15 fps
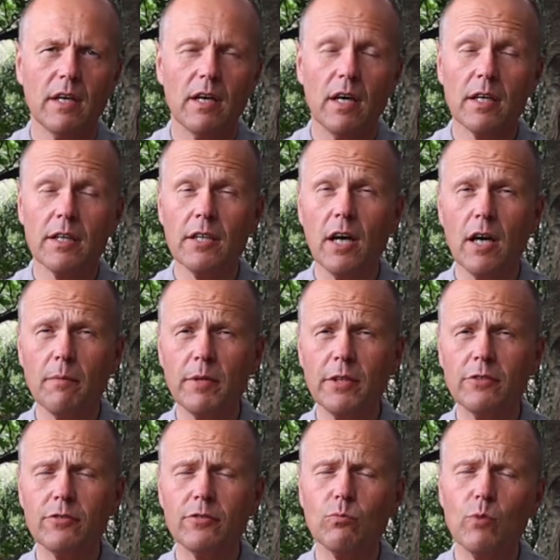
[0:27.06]
a
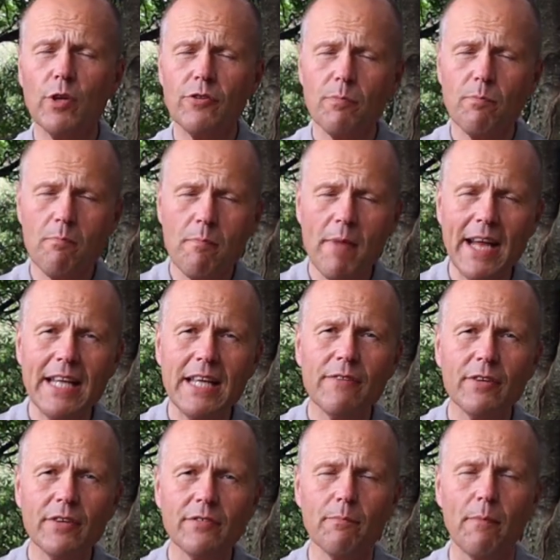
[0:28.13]
garment which many
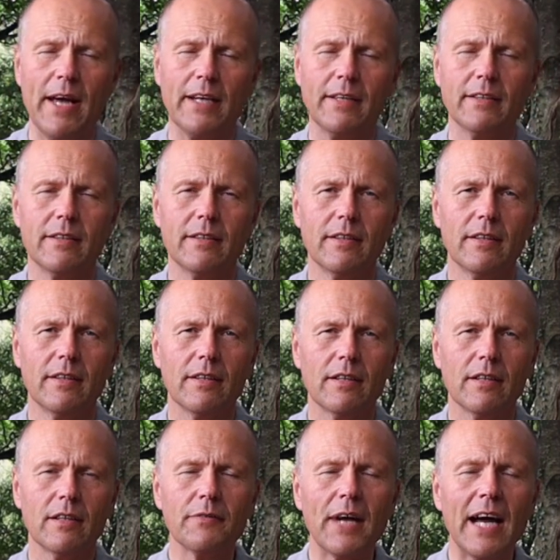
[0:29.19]
of us men
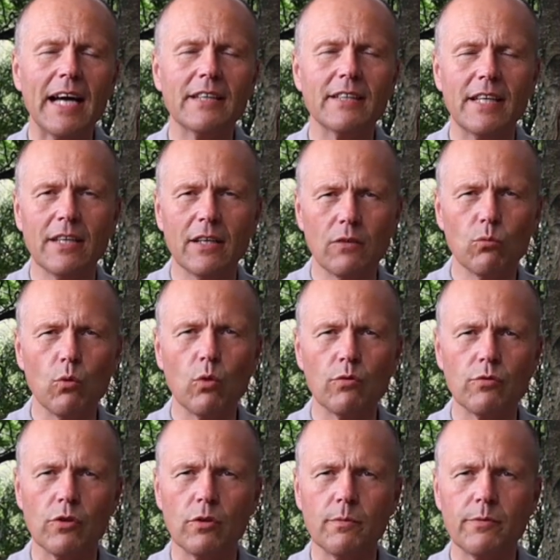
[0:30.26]
have had in our
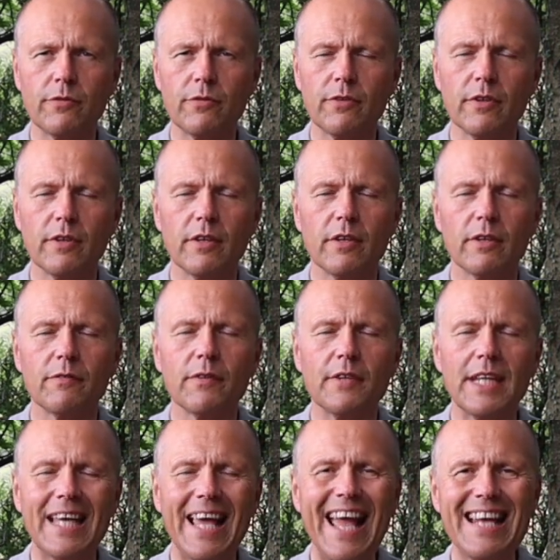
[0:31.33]
wardrobes for
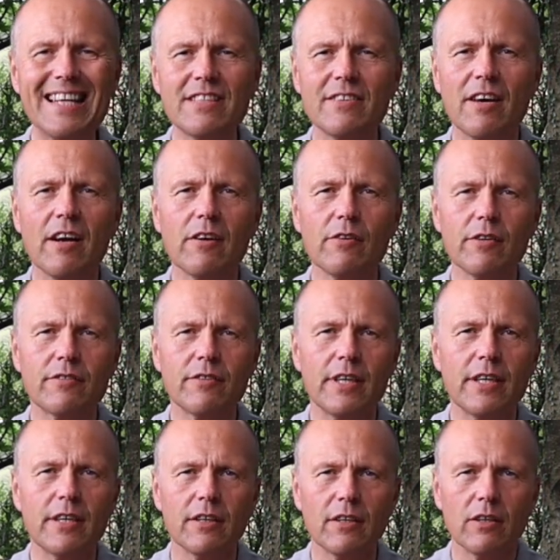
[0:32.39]
the
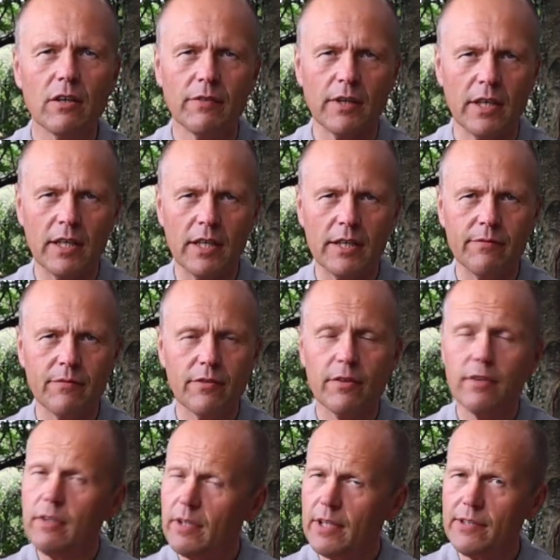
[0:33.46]
entirety of our lives.
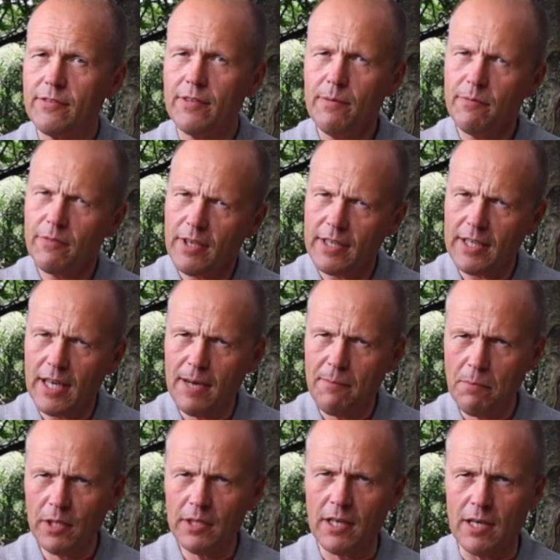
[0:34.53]
It seems like a
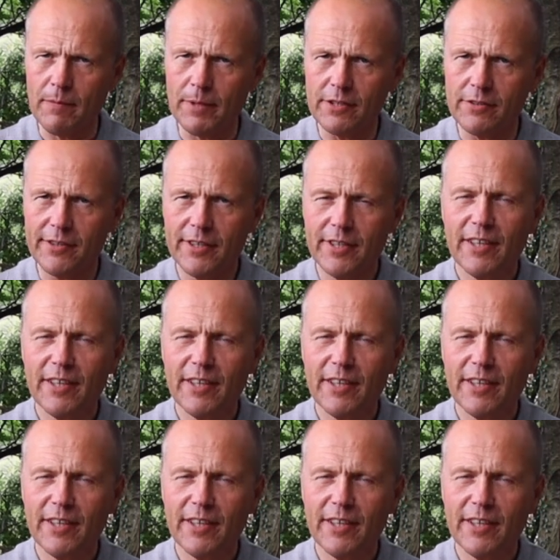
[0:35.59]
humble garment.